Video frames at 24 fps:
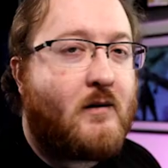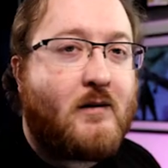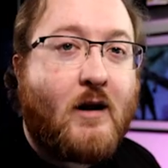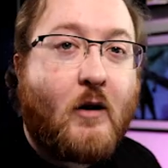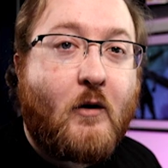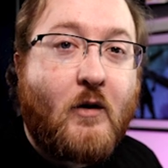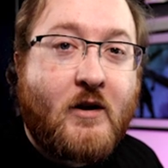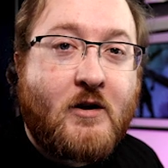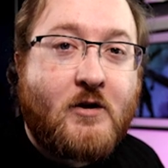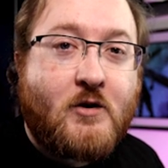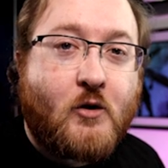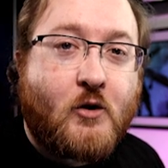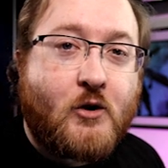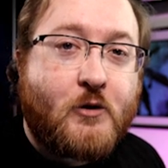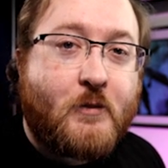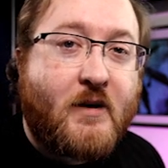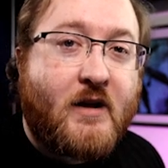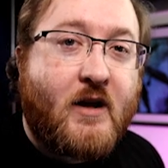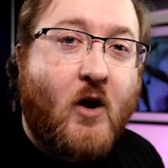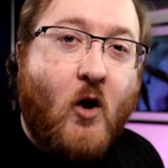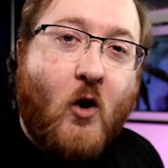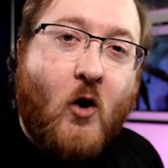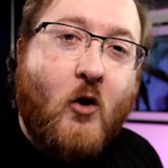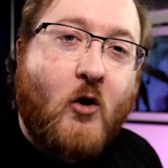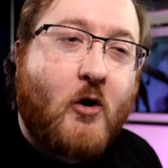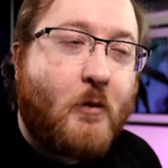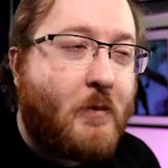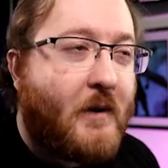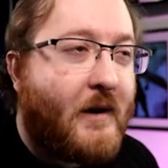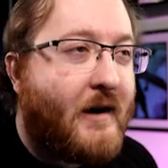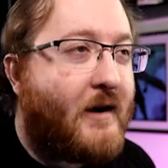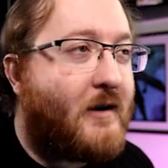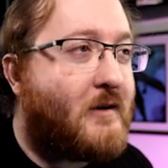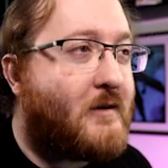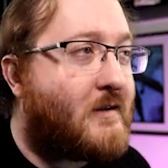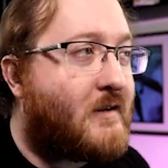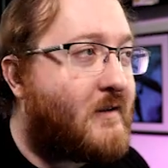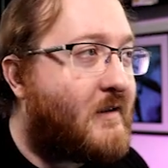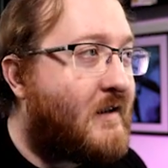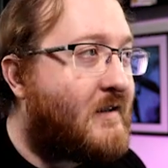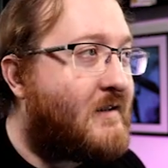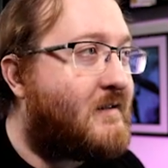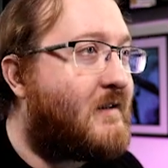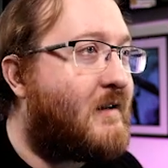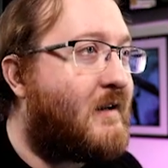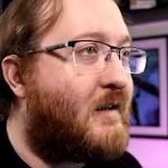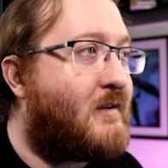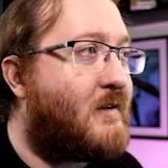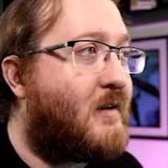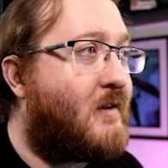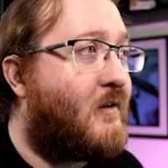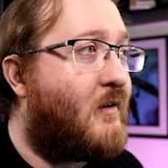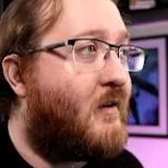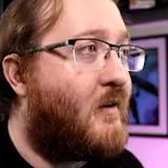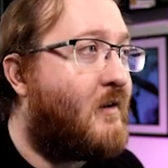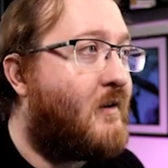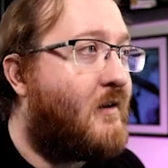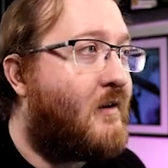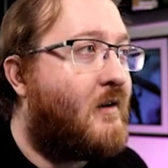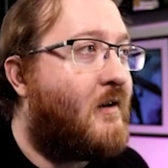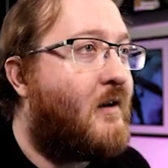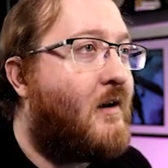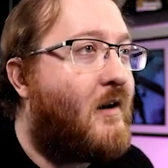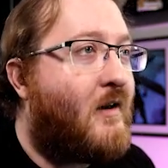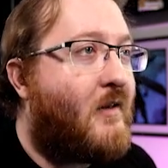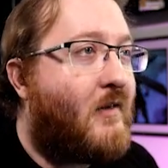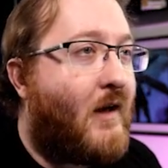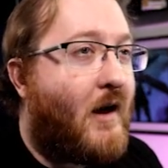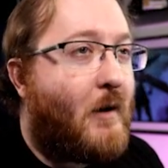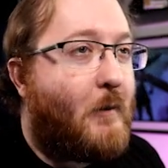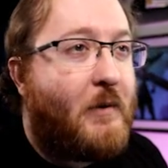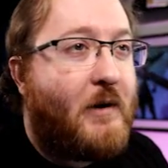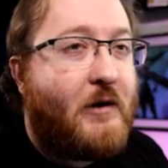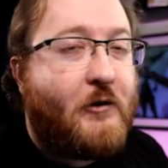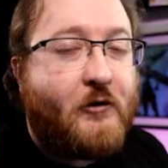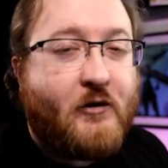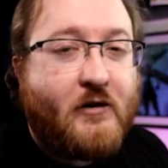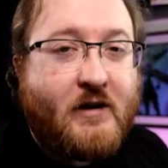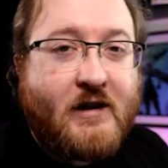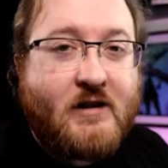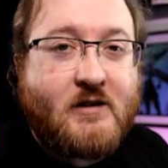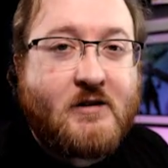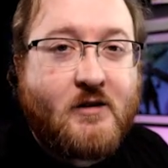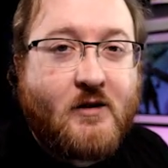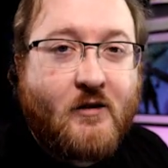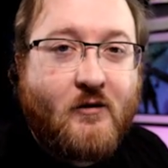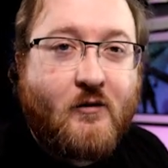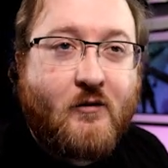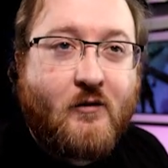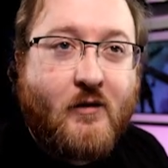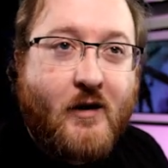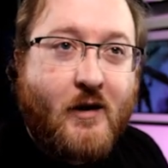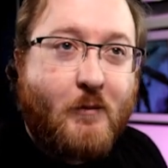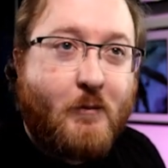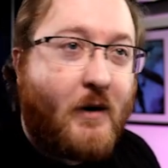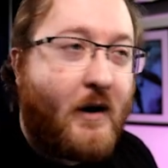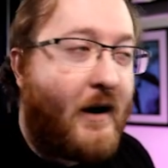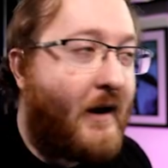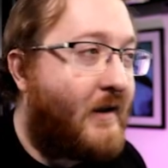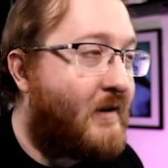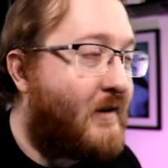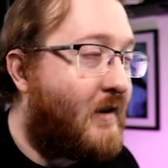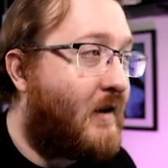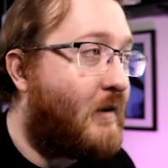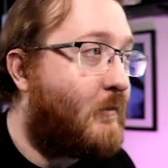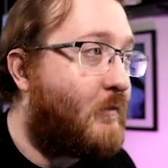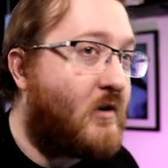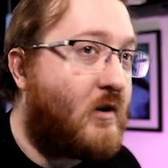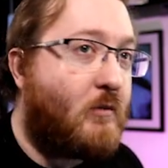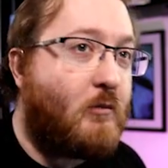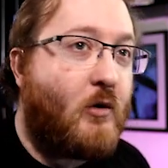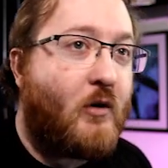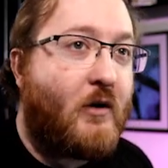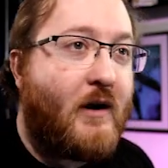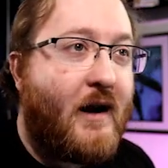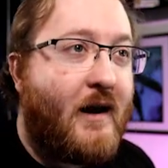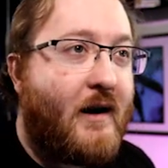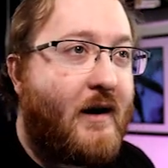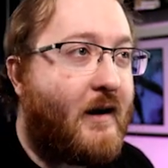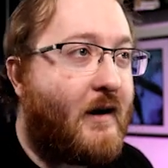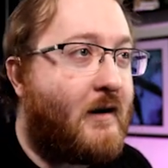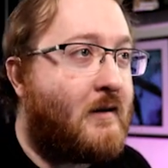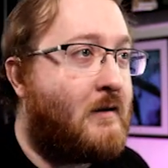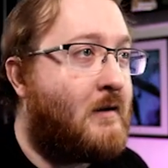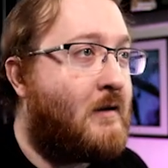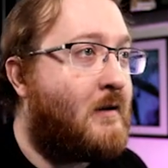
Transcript: Now this shows me all the players this season that have been released by teams in Bulgaria,